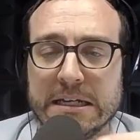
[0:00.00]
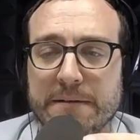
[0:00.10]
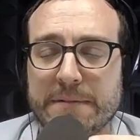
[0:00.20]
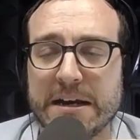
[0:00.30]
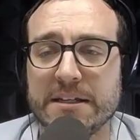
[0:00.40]

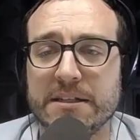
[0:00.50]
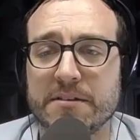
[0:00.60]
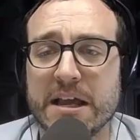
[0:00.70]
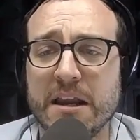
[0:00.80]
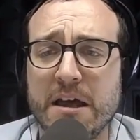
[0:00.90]
Valentino,
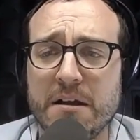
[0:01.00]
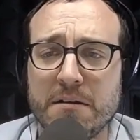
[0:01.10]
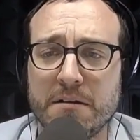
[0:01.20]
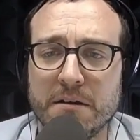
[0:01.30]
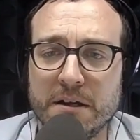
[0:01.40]

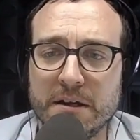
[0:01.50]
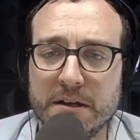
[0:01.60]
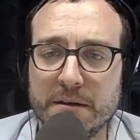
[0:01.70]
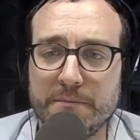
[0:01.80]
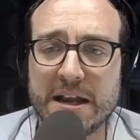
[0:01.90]
hello.
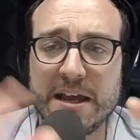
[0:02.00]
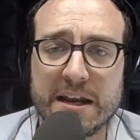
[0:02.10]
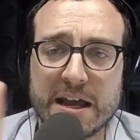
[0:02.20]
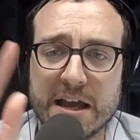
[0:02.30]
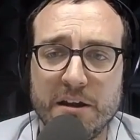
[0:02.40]
Belen,
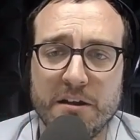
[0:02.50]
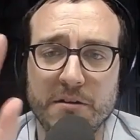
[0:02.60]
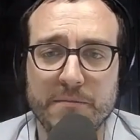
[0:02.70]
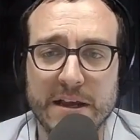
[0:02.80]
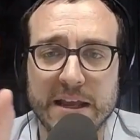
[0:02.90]

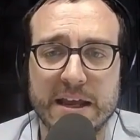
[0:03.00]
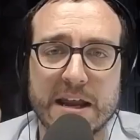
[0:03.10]
hello, Belen.